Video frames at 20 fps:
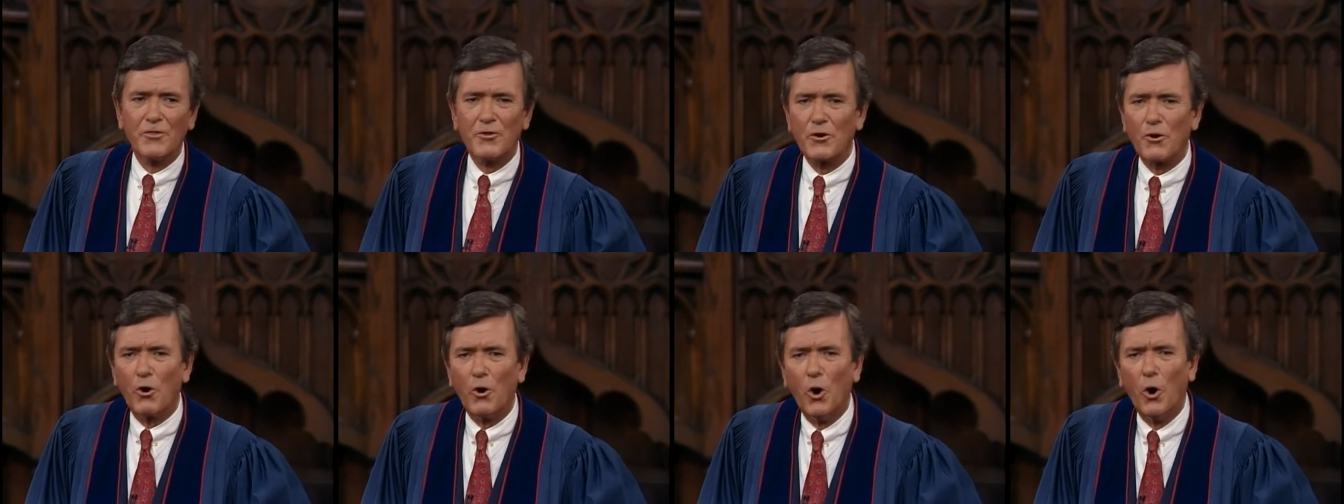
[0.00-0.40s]

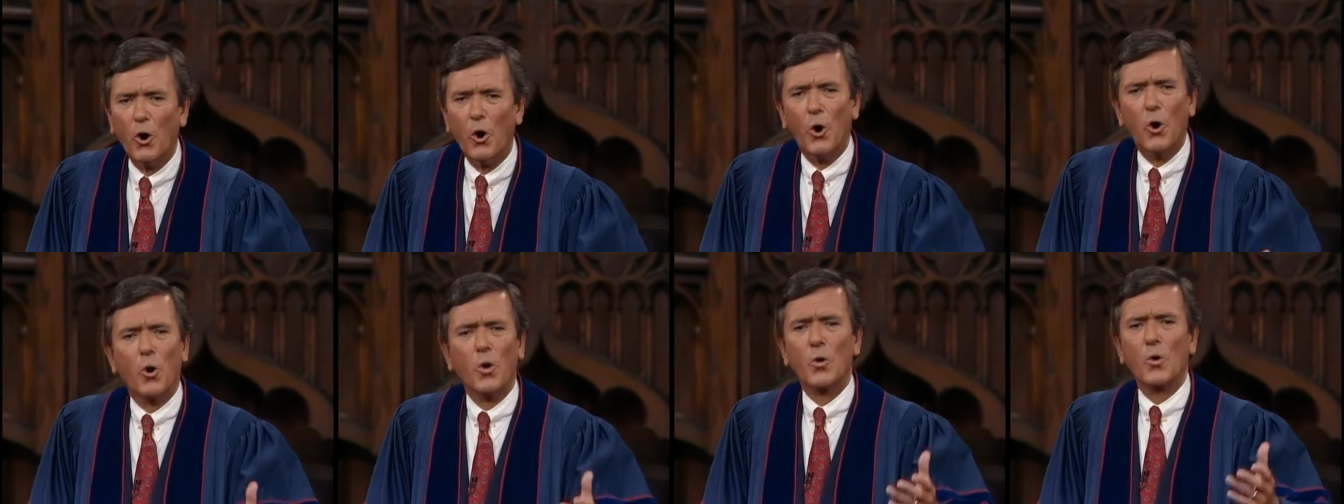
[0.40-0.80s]
their
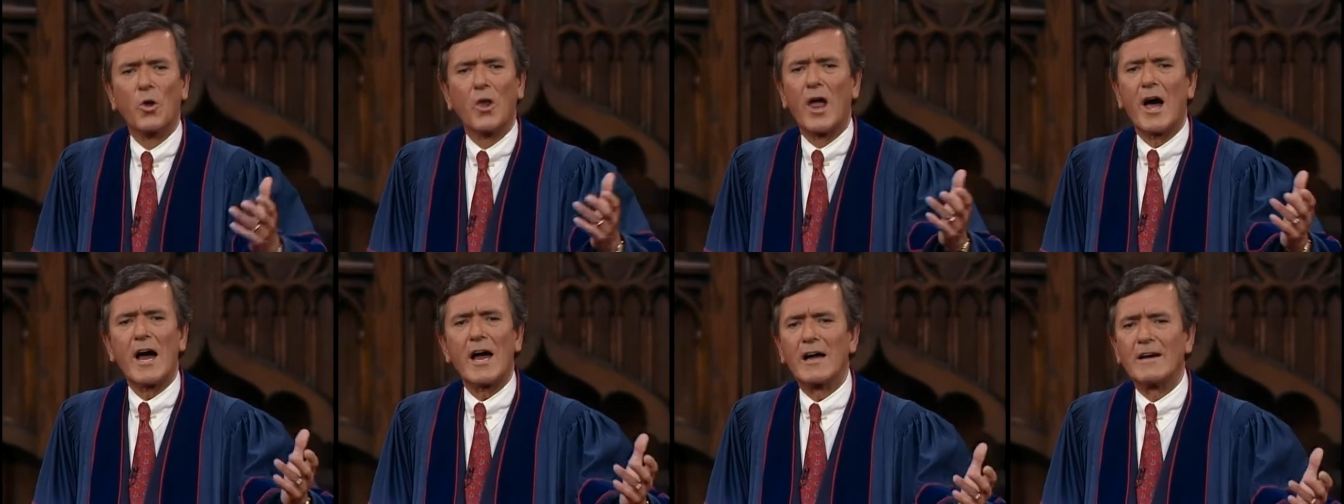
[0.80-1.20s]
whole
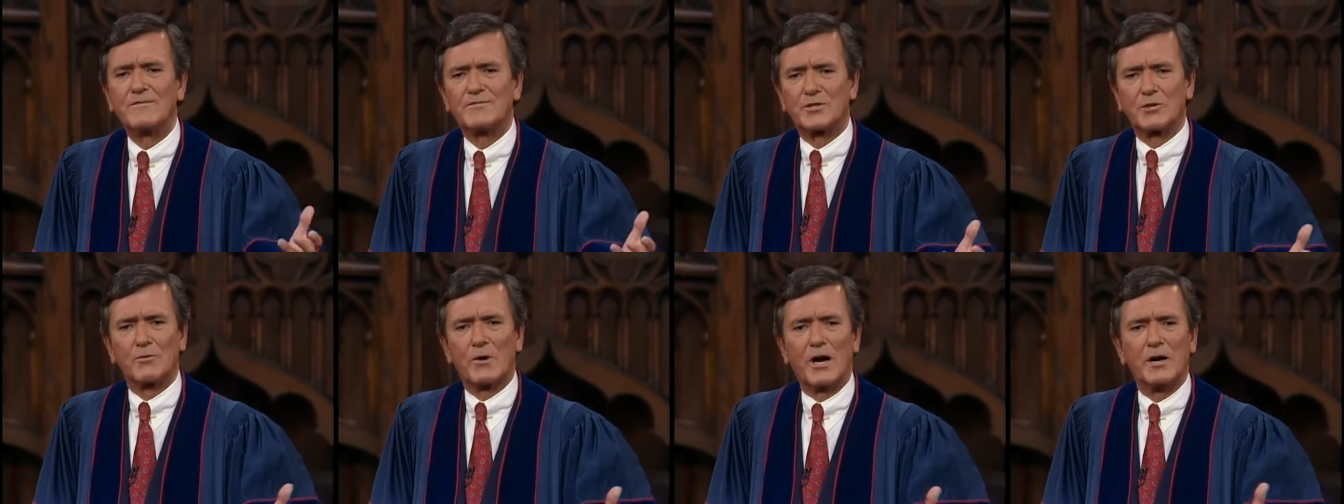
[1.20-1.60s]

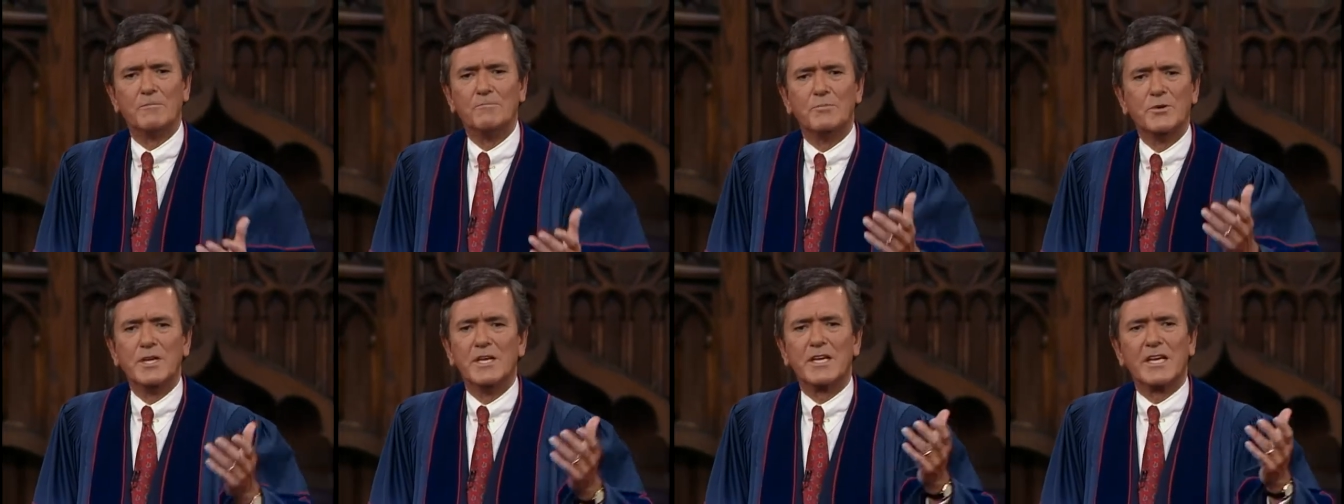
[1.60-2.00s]
lives
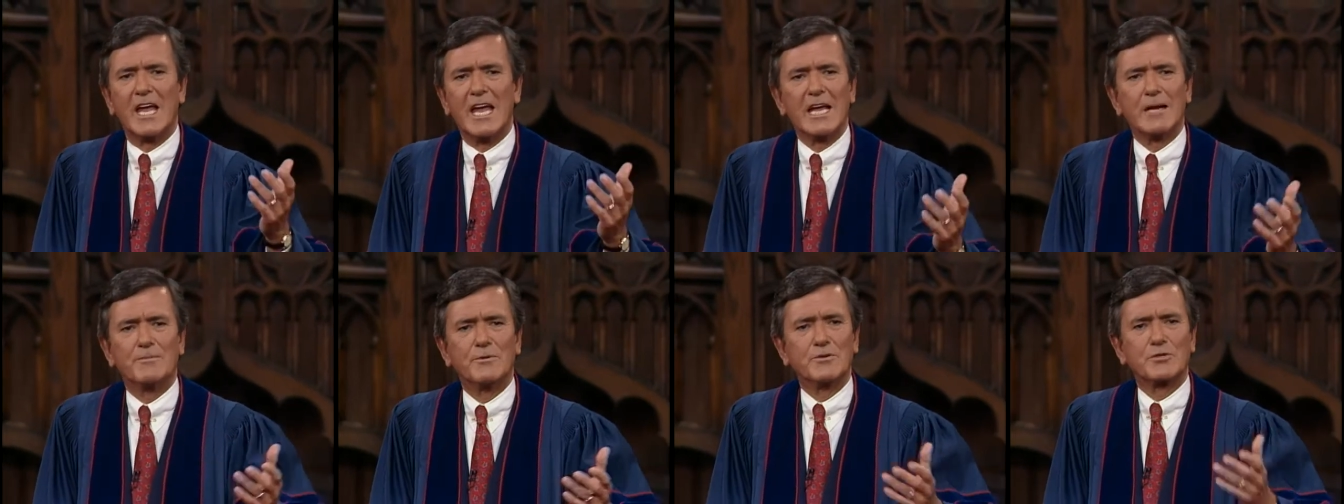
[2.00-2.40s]
around being
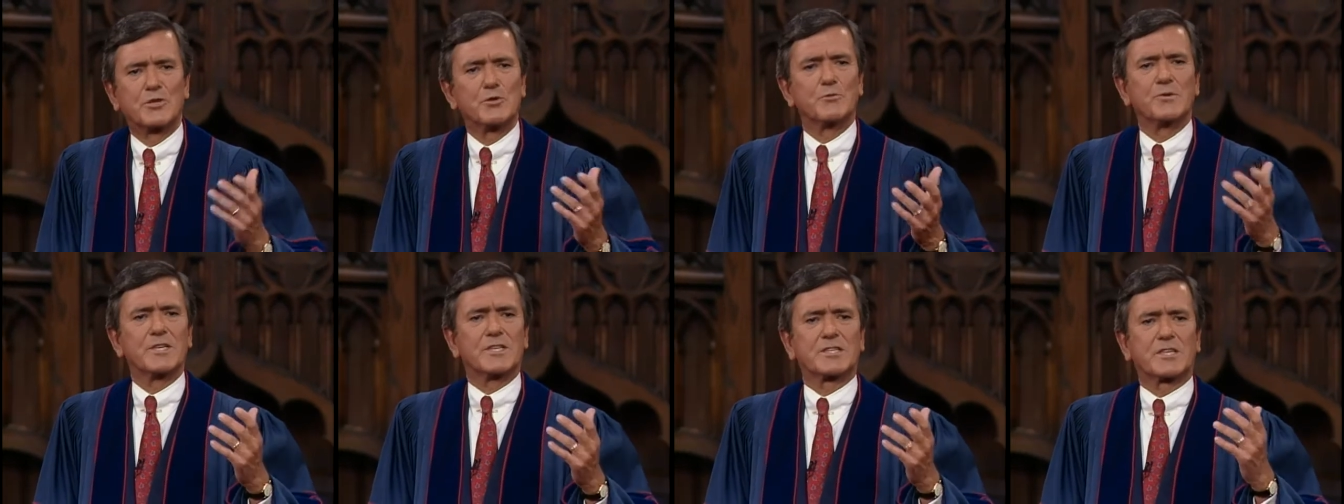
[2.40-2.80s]
able to
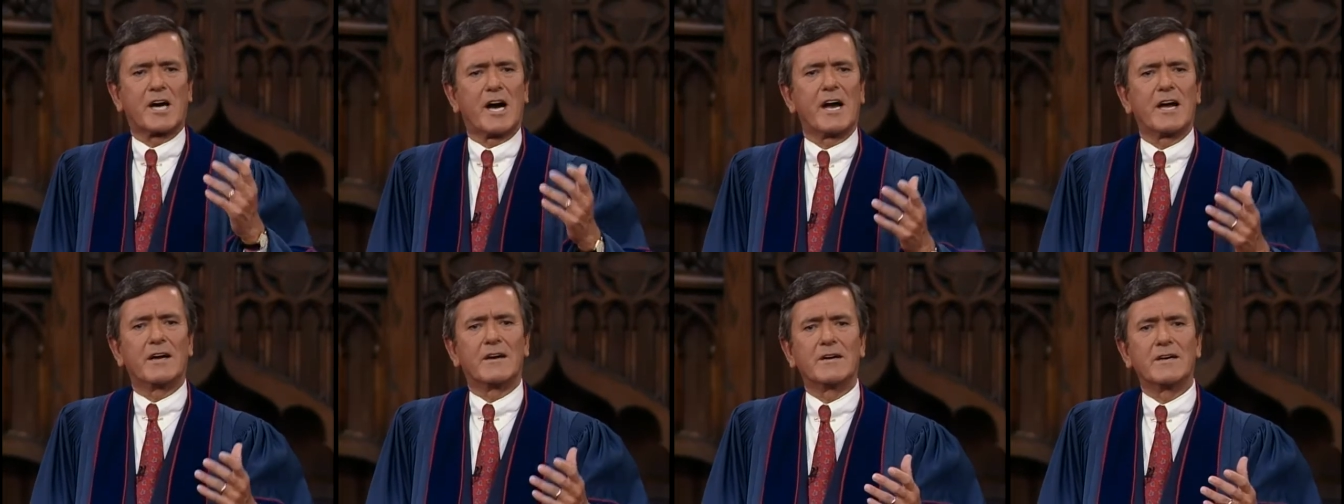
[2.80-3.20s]

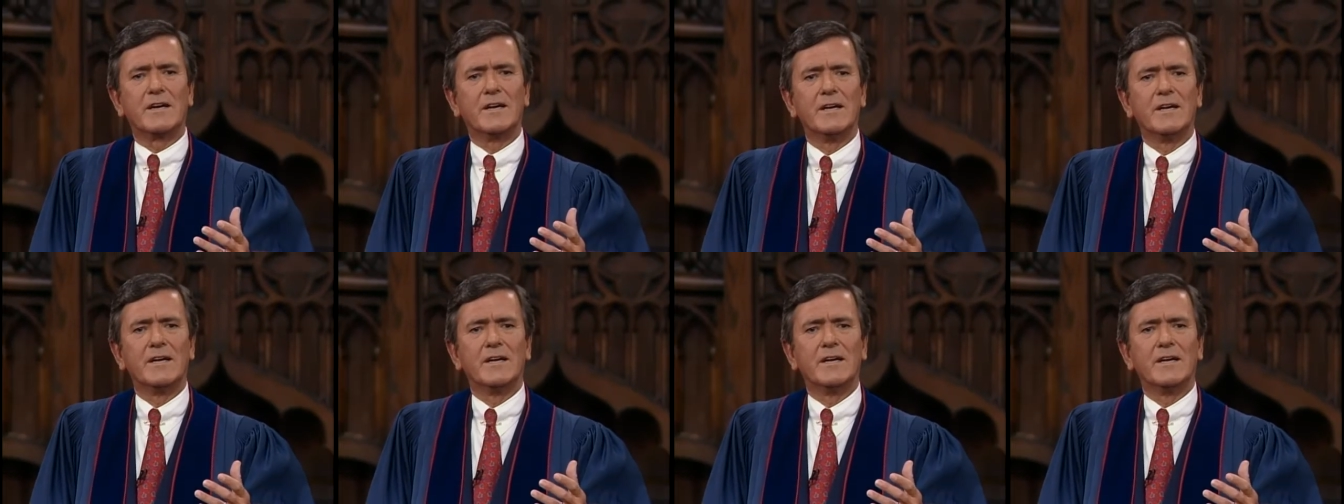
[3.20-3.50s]
retire